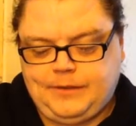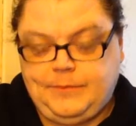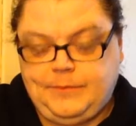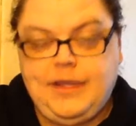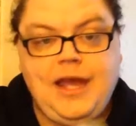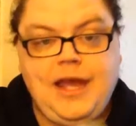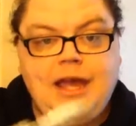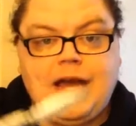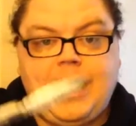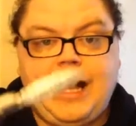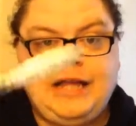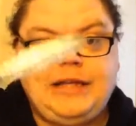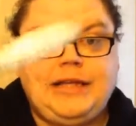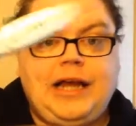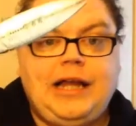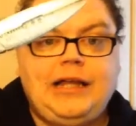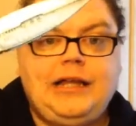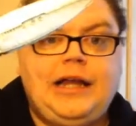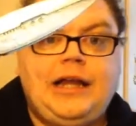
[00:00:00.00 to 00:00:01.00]
But yeah,
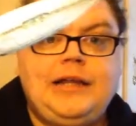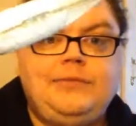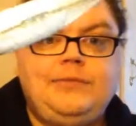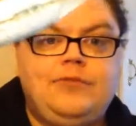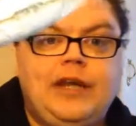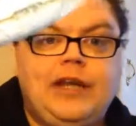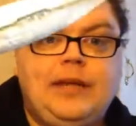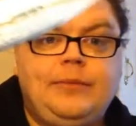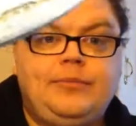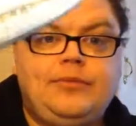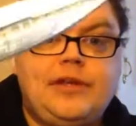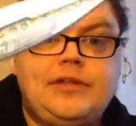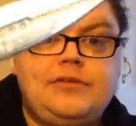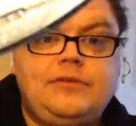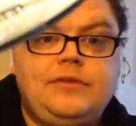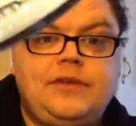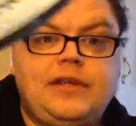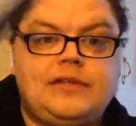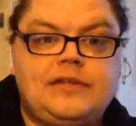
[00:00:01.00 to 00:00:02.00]
I am really
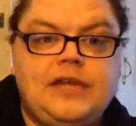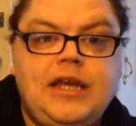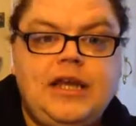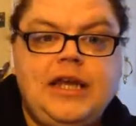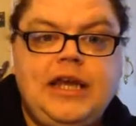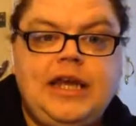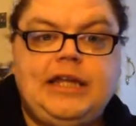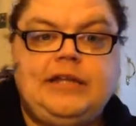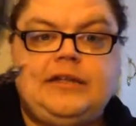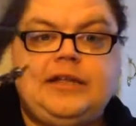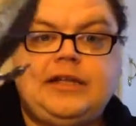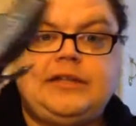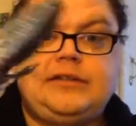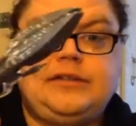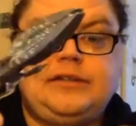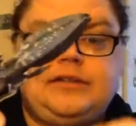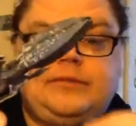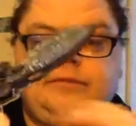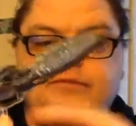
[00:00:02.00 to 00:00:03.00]
impressed with this. Like I
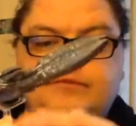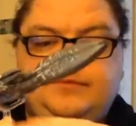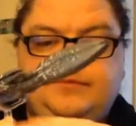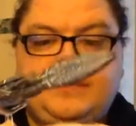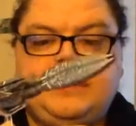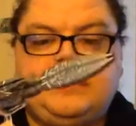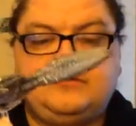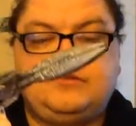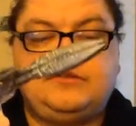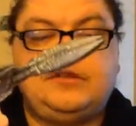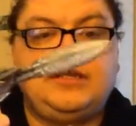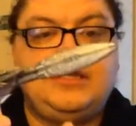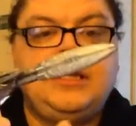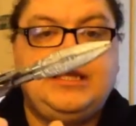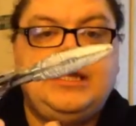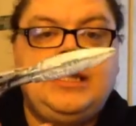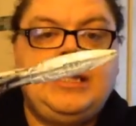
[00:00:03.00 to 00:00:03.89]
said, a bit dusty.